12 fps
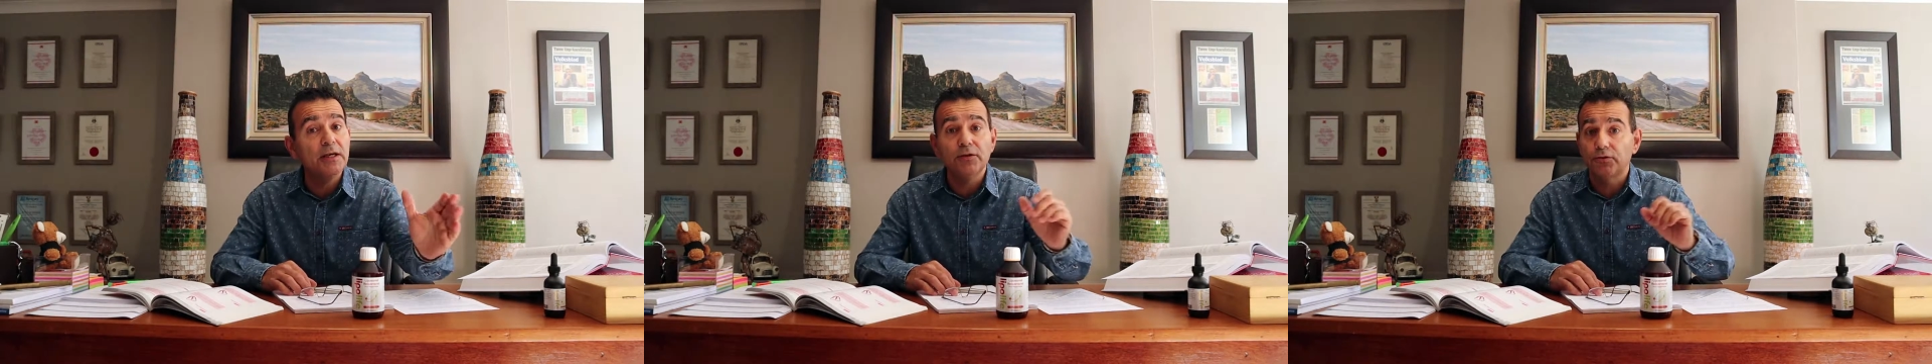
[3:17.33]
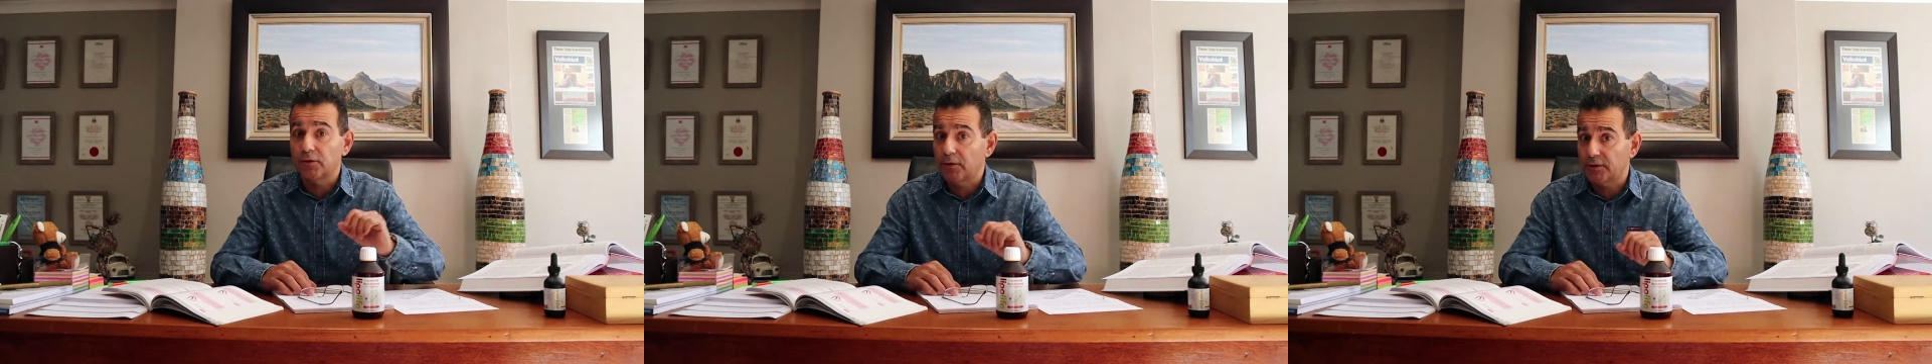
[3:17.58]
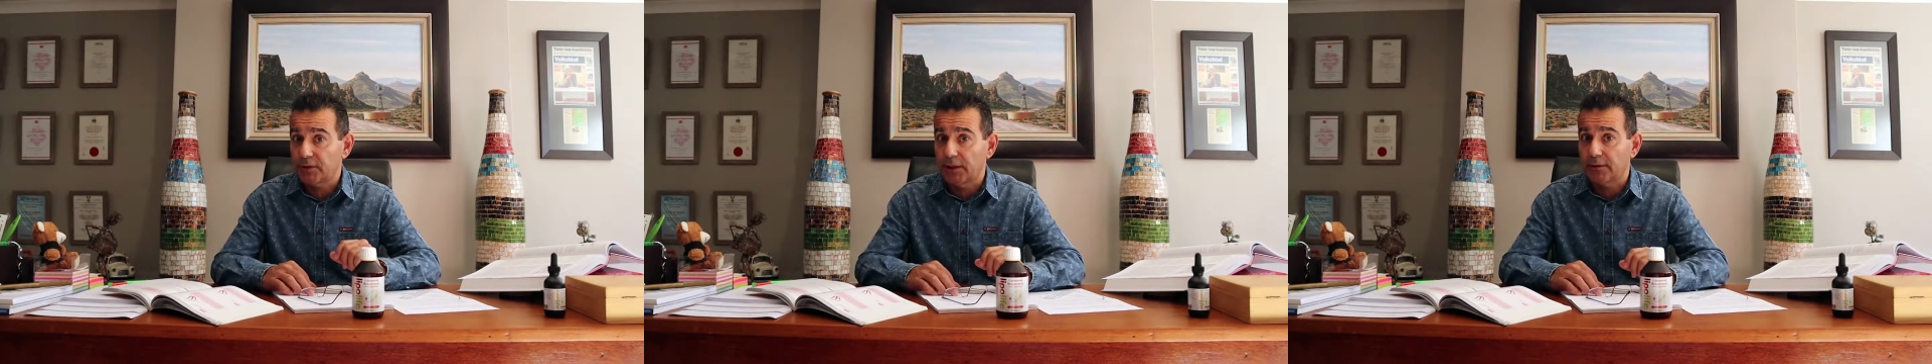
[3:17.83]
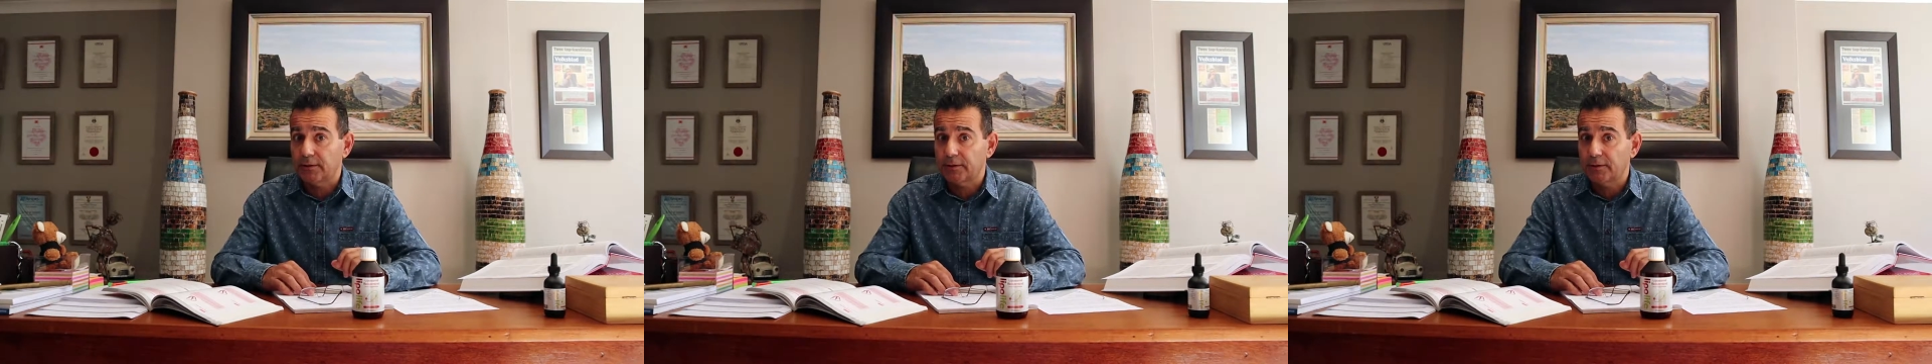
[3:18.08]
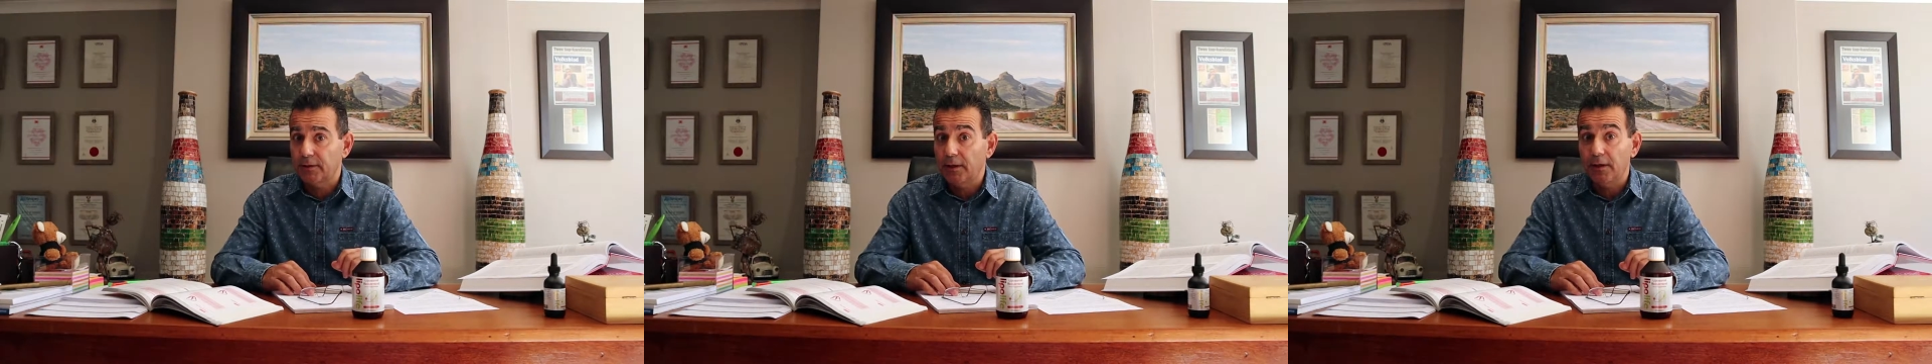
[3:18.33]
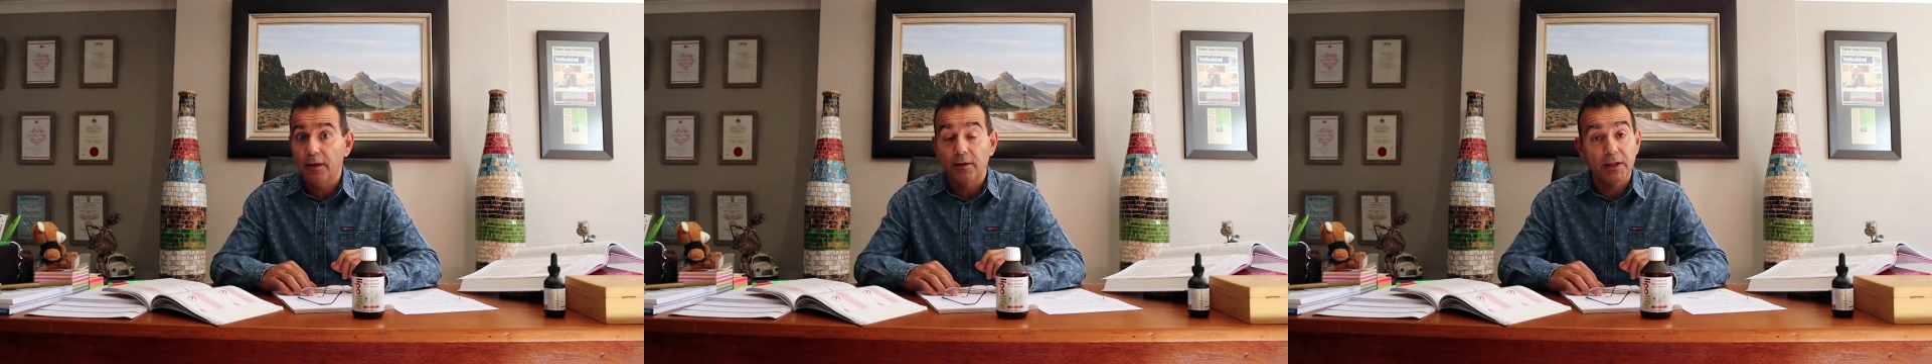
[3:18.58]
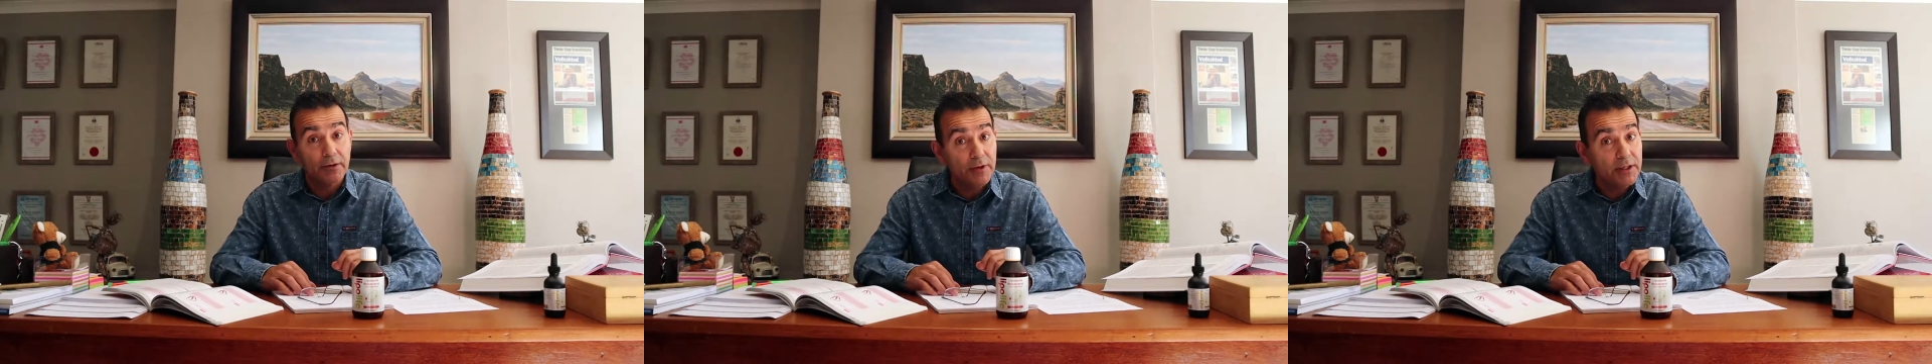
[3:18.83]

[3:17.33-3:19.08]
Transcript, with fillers: into your cells? There